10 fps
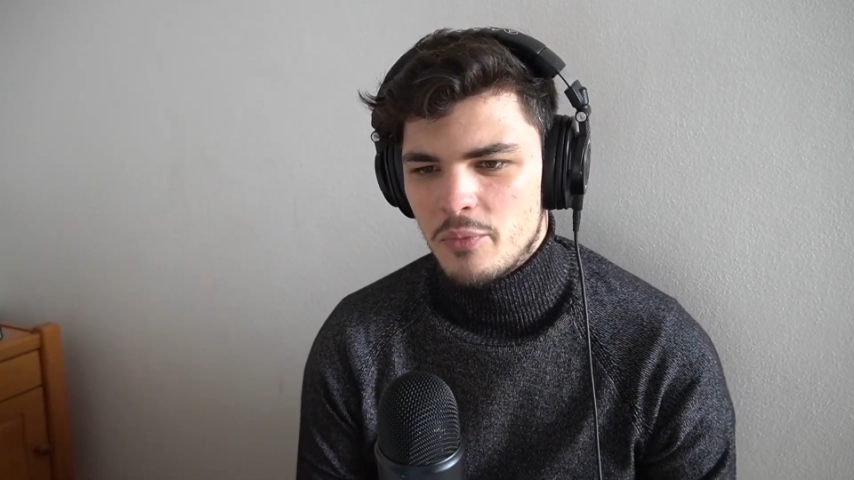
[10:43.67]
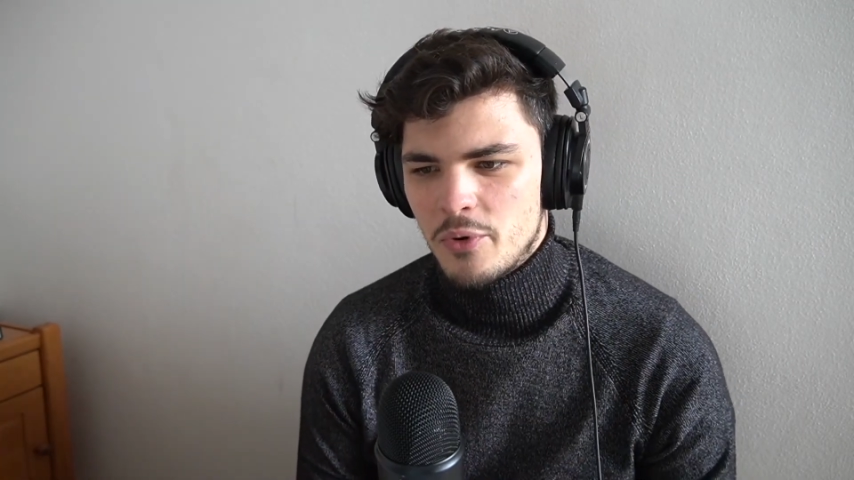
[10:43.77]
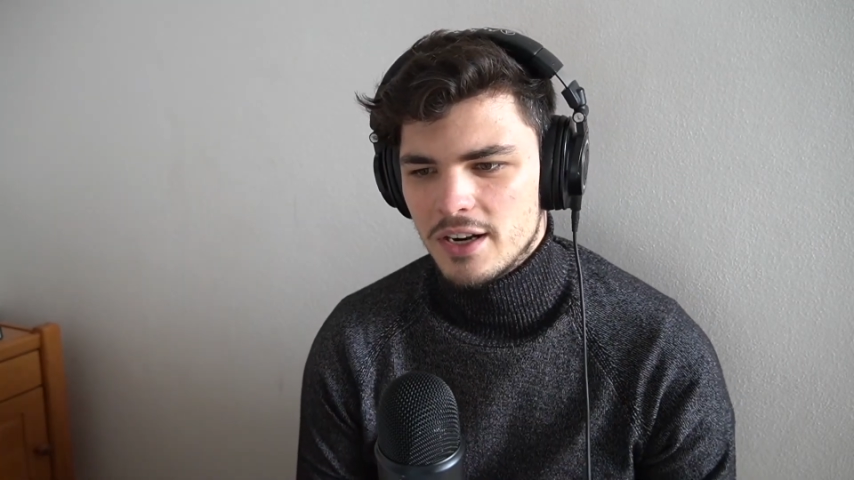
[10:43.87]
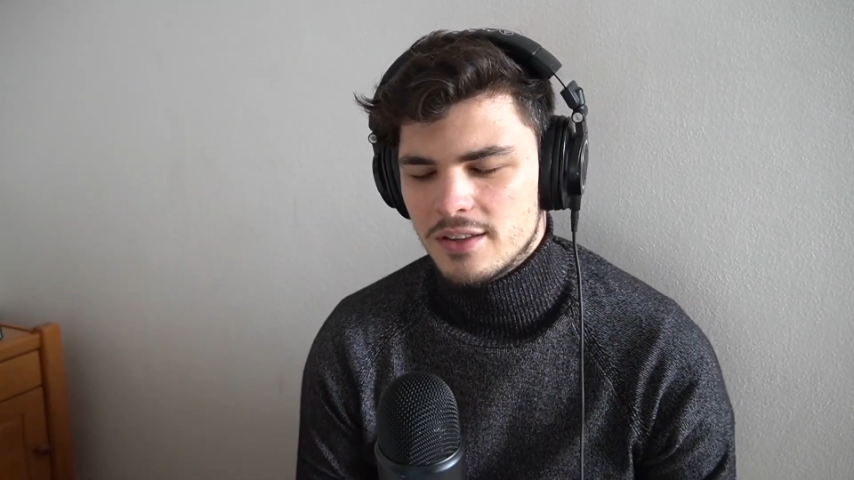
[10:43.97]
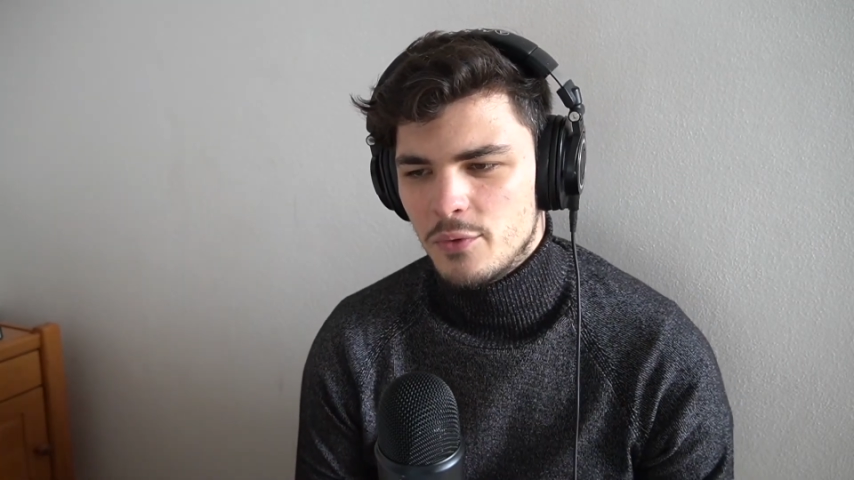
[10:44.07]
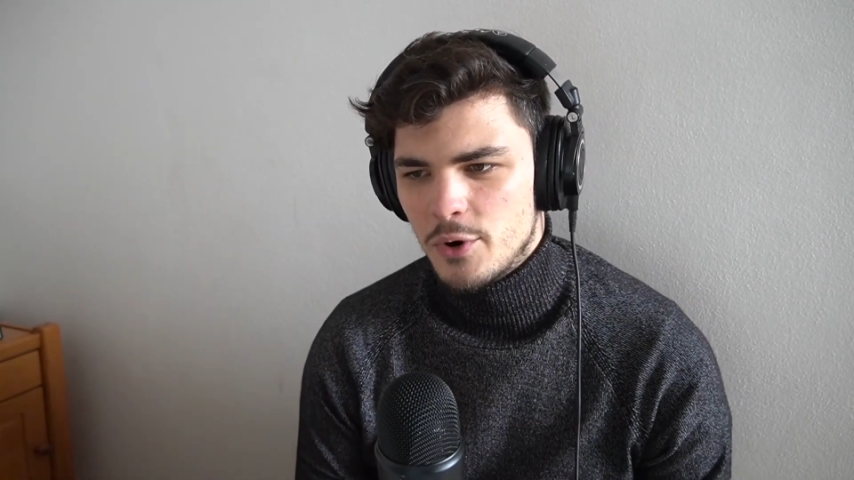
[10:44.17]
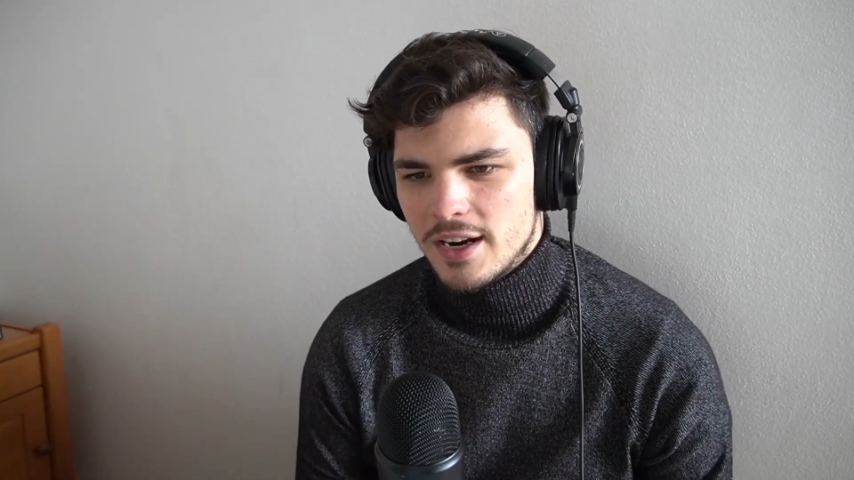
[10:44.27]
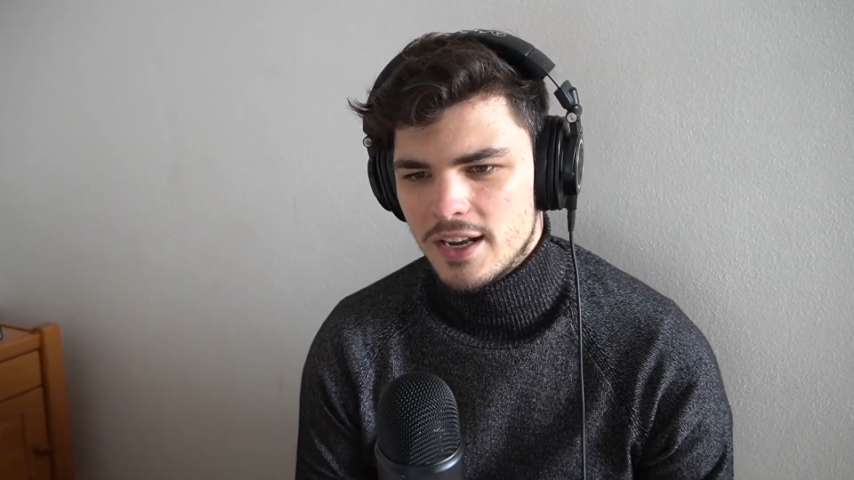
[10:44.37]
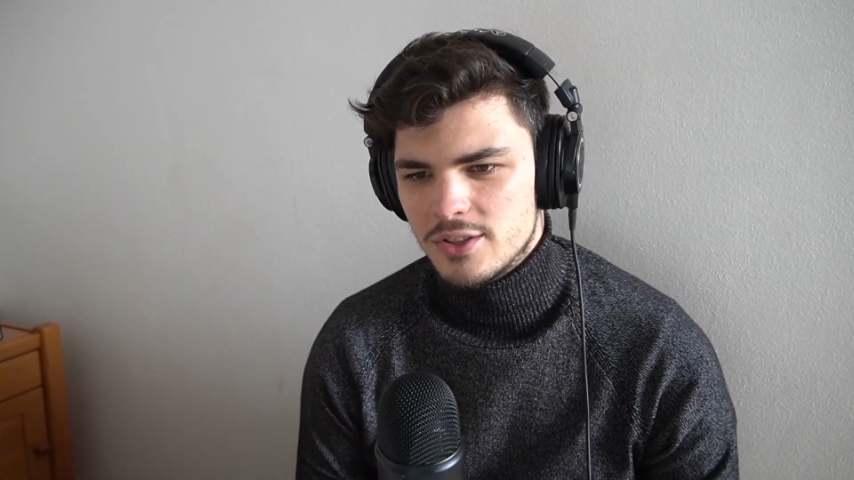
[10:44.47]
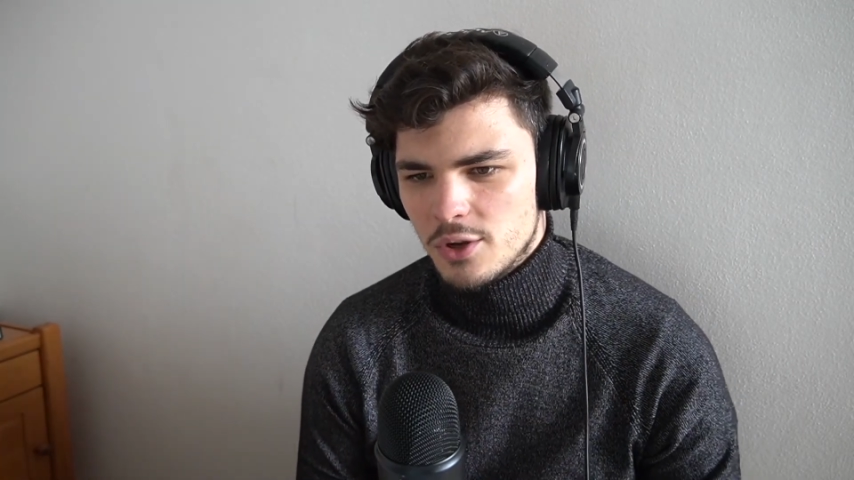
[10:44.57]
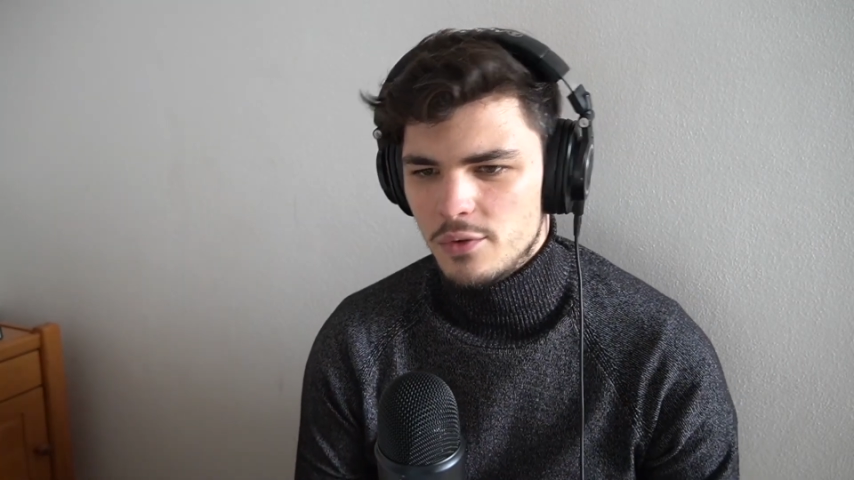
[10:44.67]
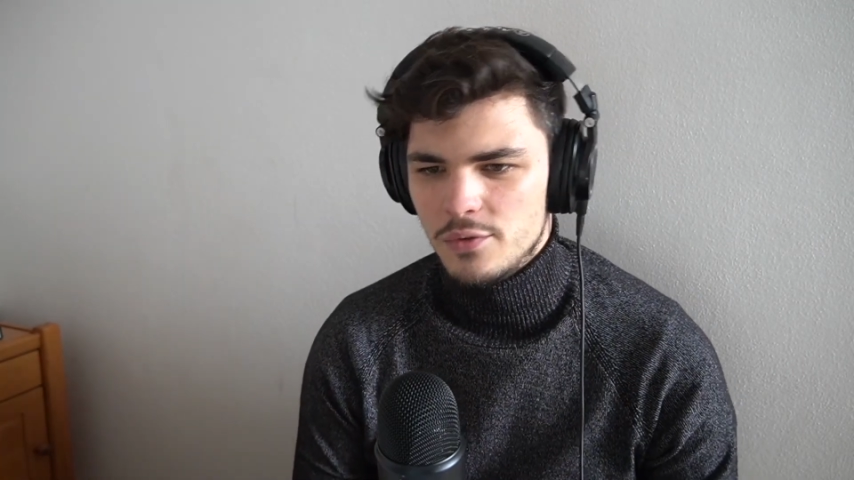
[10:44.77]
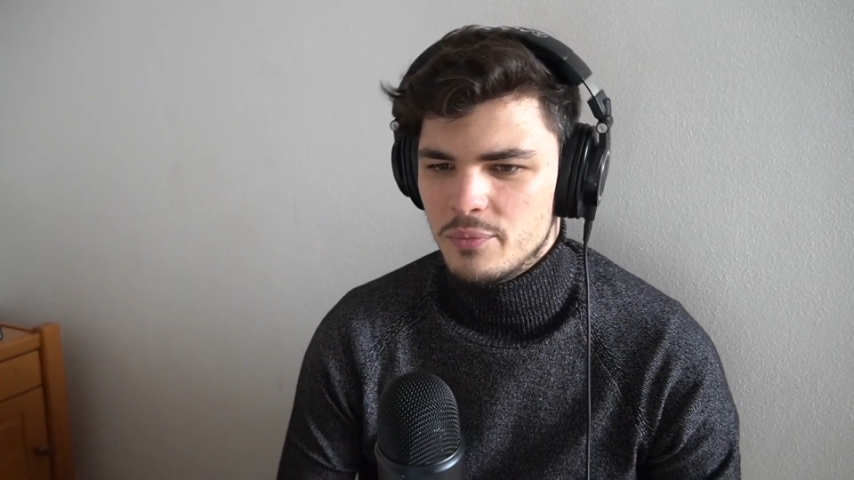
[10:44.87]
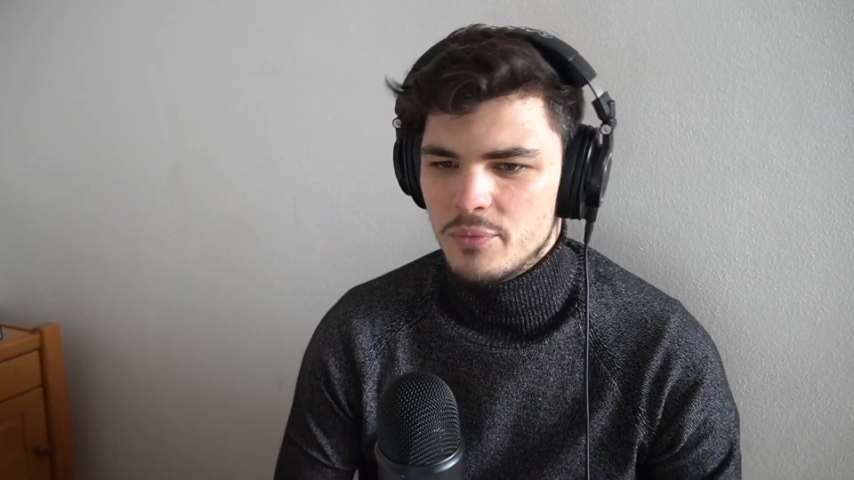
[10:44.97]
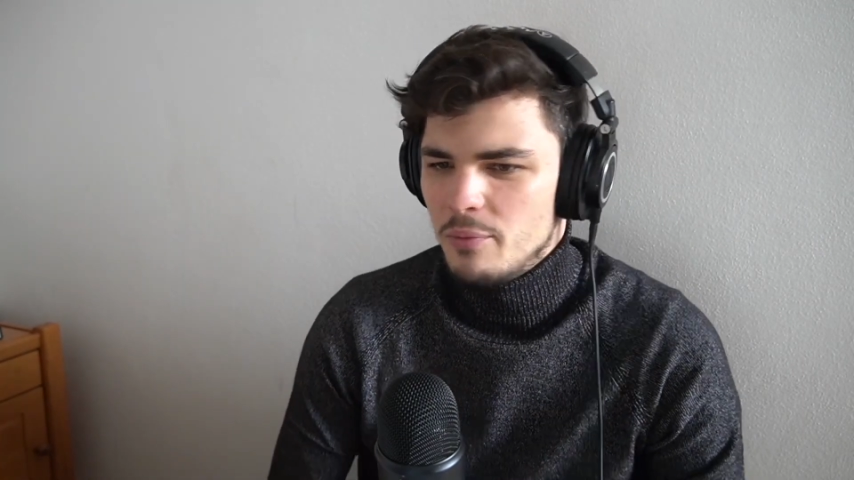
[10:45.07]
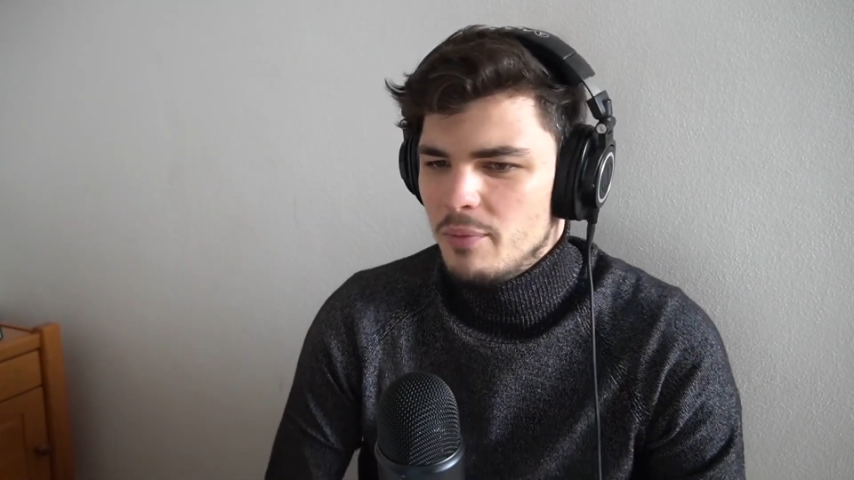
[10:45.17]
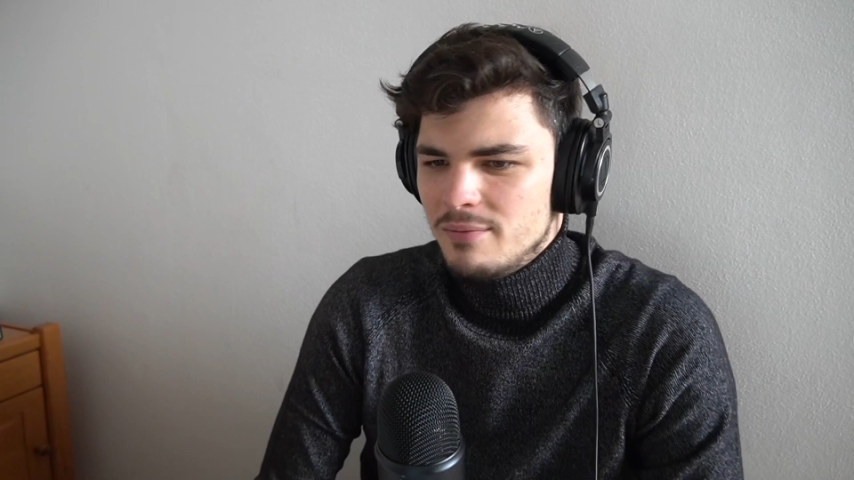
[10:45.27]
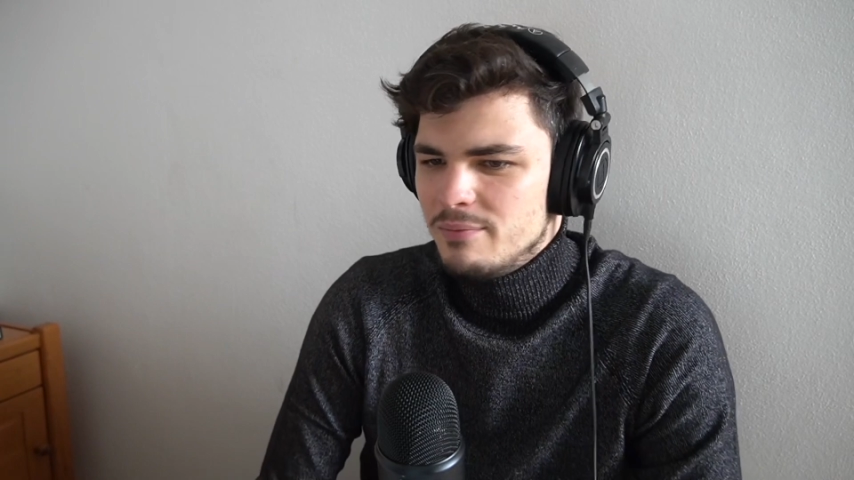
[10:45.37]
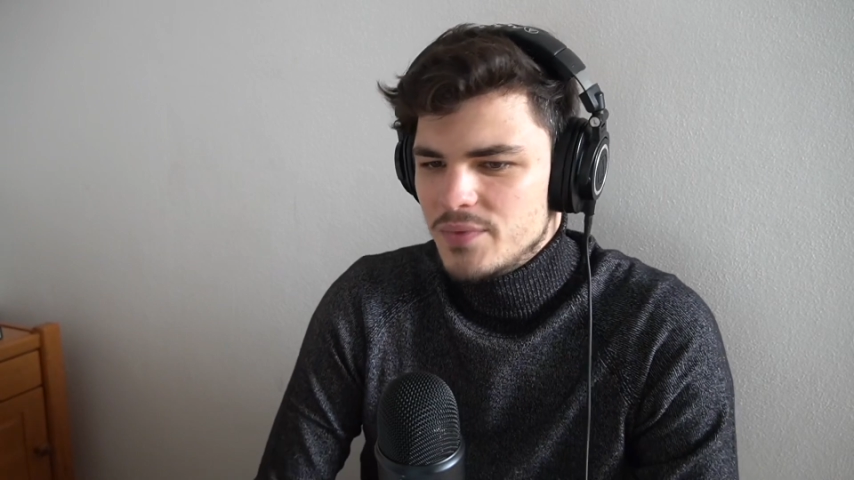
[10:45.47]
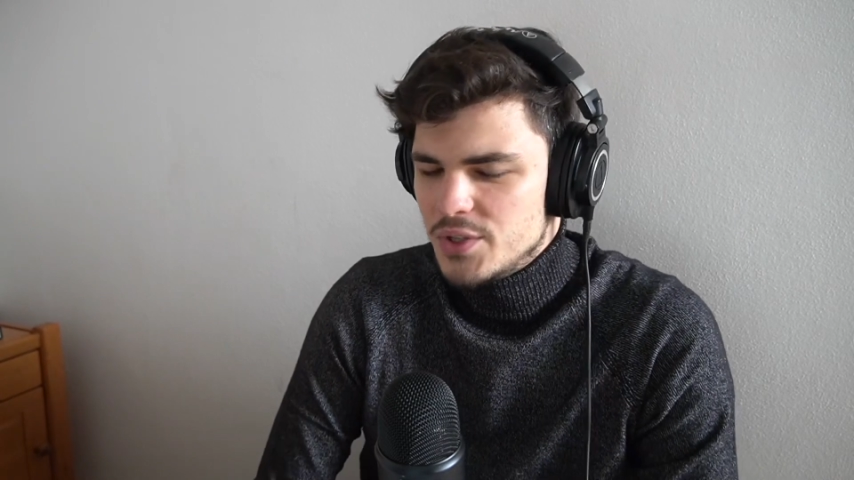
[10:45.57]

product work and solve the problem.